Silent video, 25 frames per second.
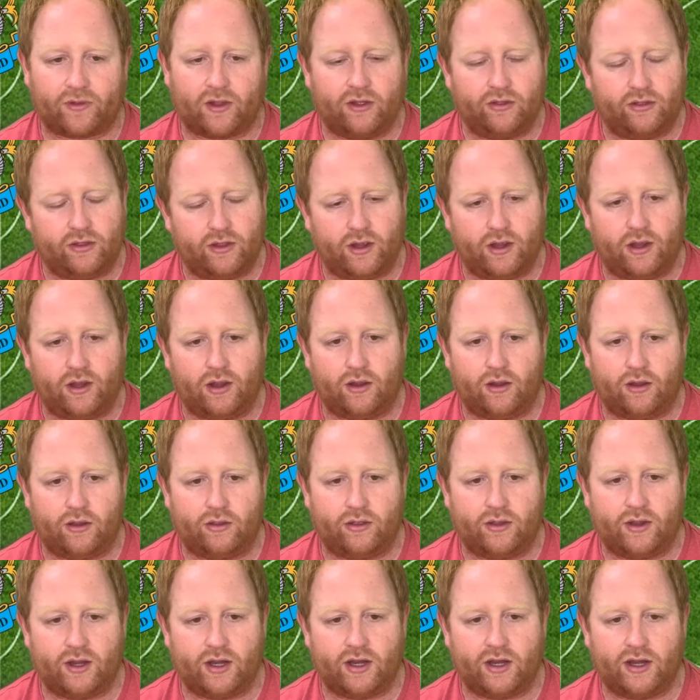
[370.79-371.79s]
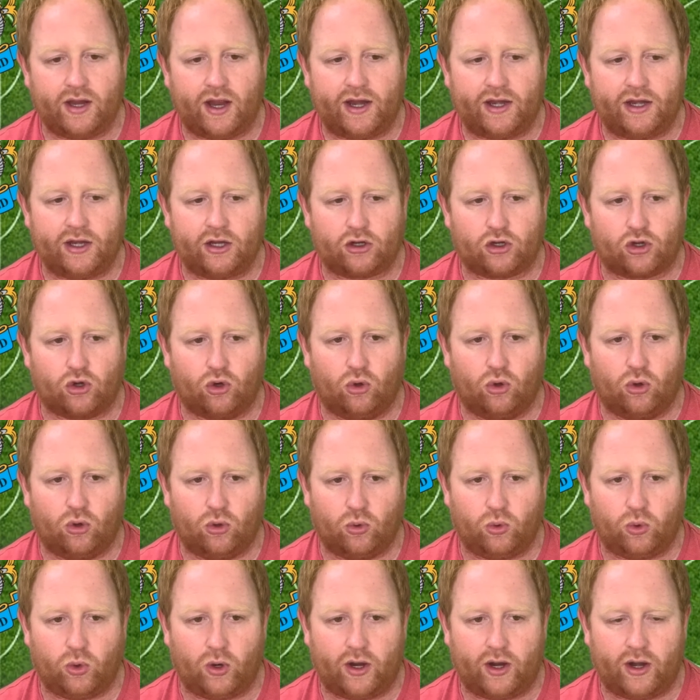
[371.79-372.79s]
the United
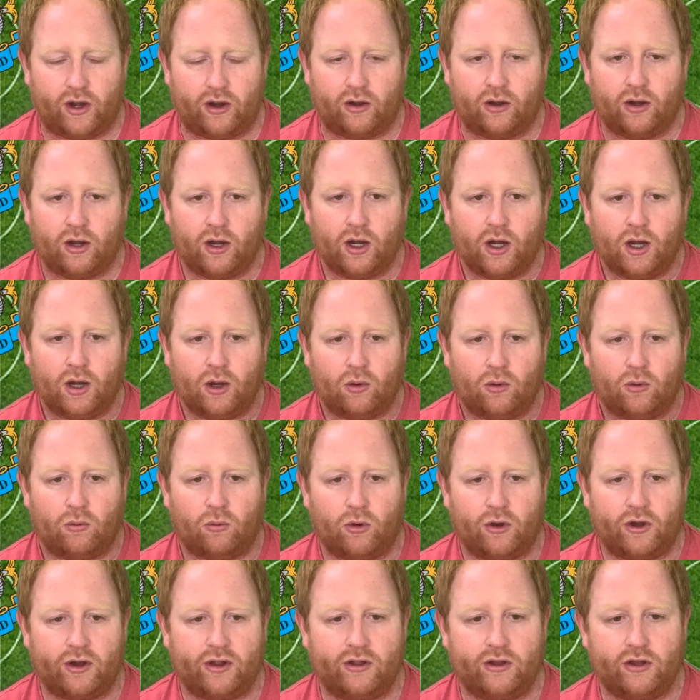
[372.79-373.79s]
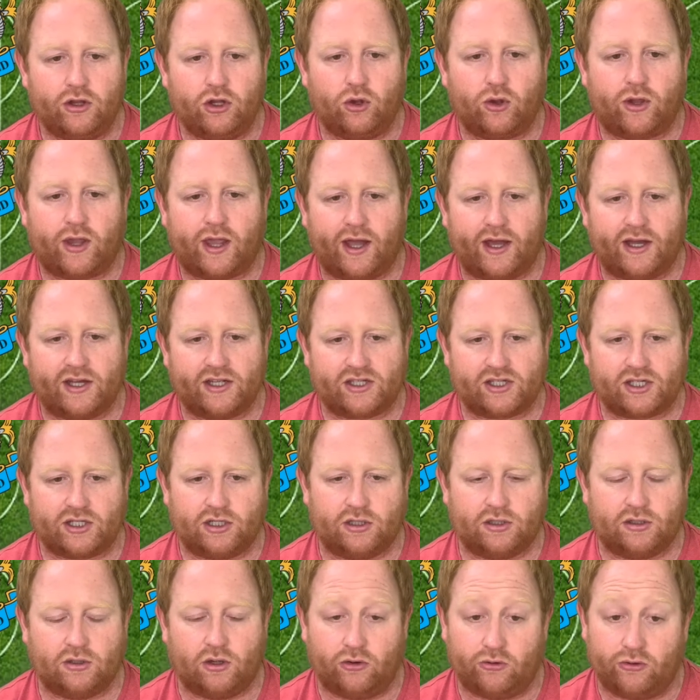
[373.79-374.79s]
goal where one of the
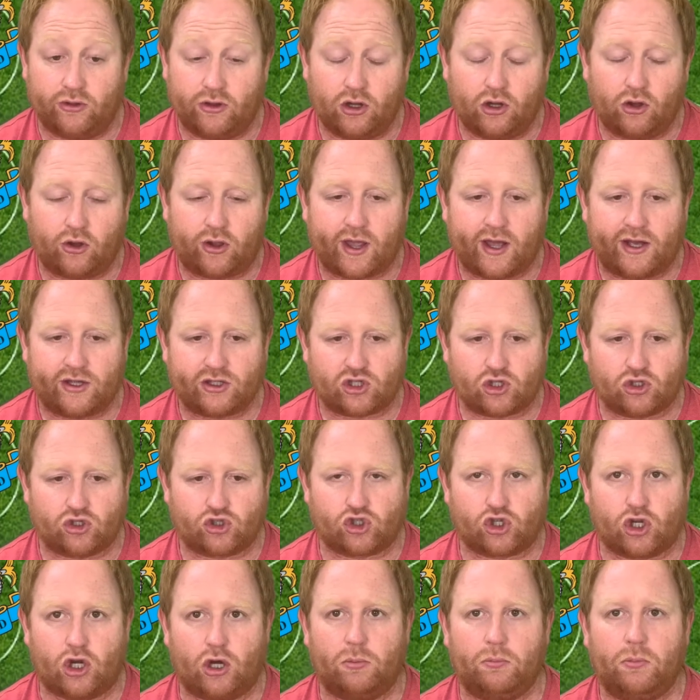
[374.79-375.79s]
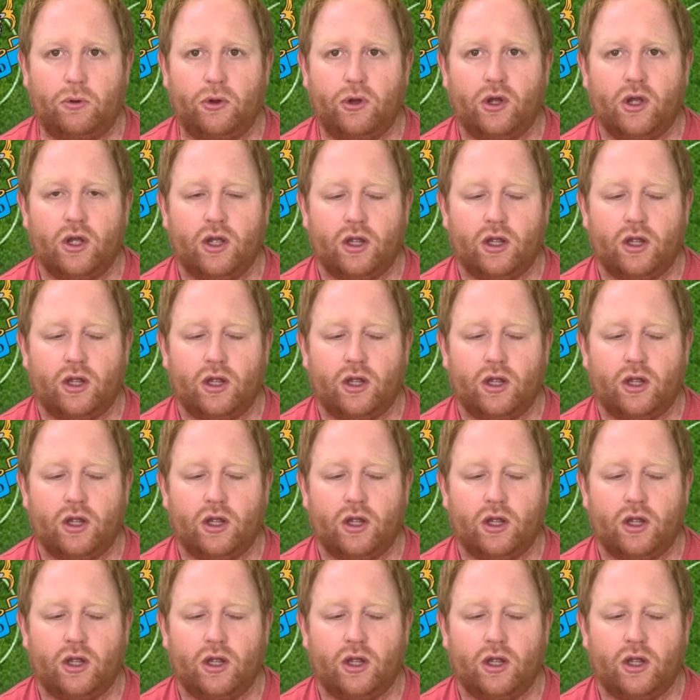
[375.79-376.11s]
Newcastle or the Newcastle sub